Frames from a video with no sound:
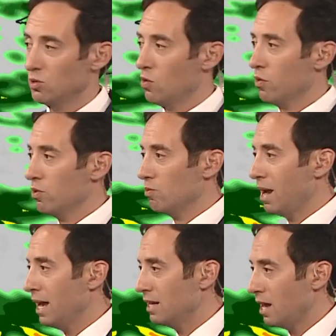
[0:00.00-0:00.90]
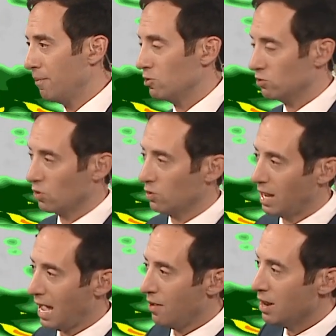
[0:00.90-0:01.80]
northern Maine. Temperatures go
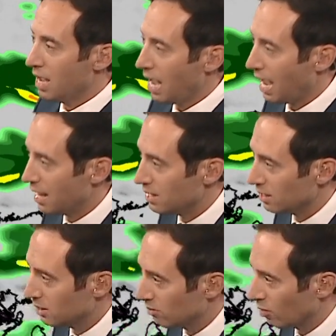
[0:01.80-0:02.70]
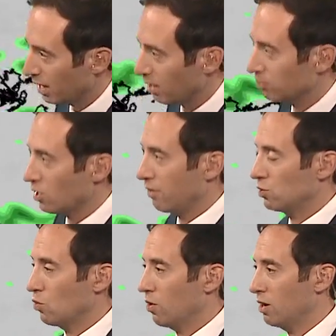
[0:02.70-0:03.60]
down and the rain comes
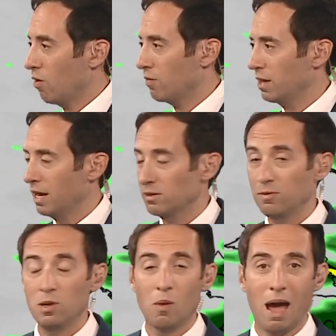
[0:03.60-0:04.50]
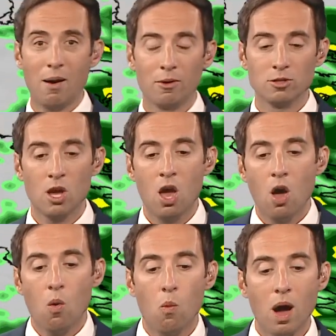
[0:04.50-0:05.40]
offshore here over the next few hours.
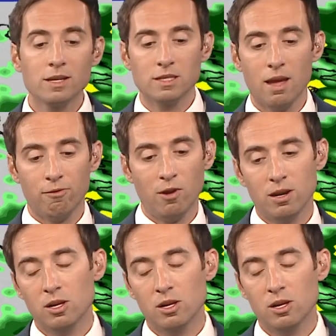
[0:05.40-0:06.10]
Once that front